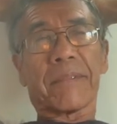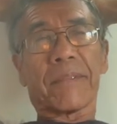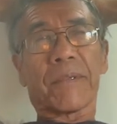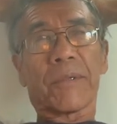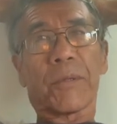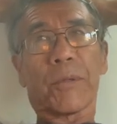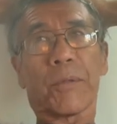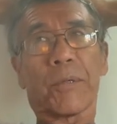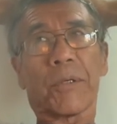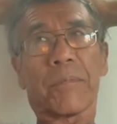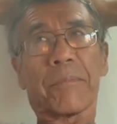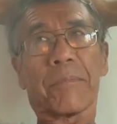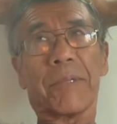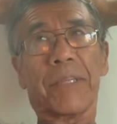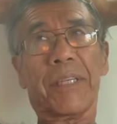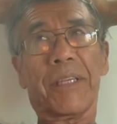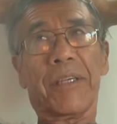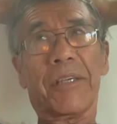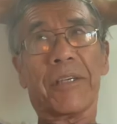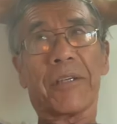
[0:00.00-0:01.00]
Core
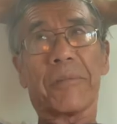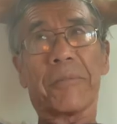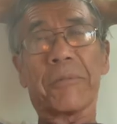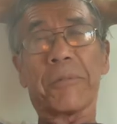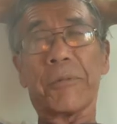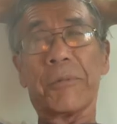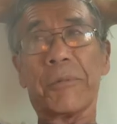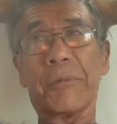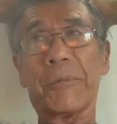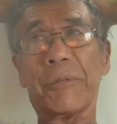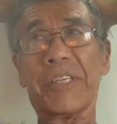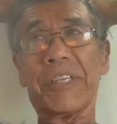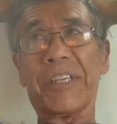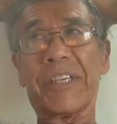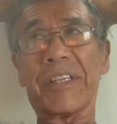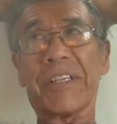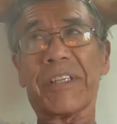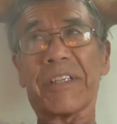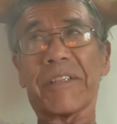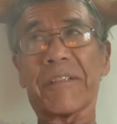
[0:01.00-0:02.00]
being of who we
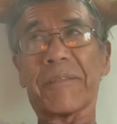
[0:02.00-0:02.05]
are.